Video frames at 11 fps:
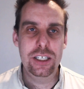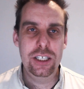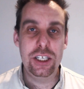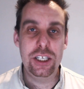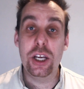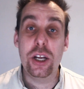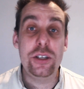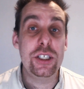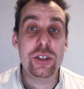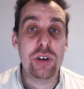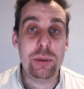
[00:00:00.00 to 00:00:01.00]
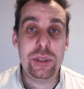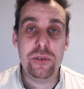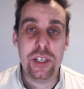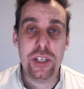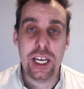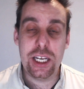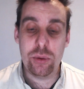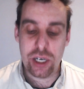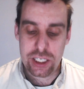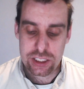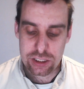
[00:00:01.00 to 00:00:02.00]
disruptive in any
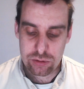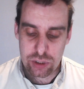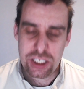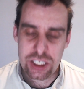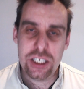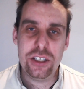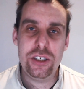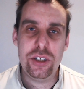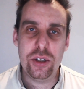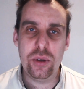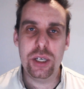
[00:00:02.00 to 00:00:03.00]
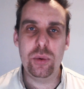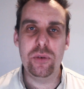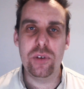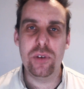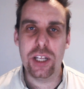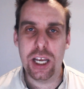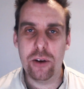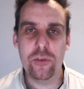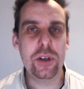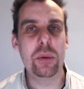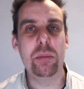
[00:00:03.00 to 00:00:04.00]
ways. We can do it with love,
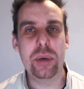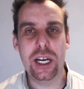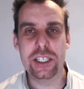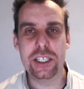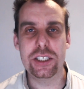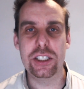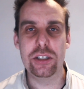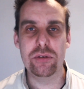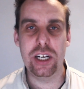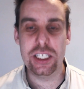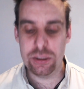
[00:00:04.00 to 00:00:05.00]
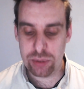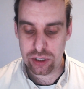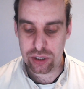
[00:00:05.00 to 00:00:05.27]
compassion, and grace. But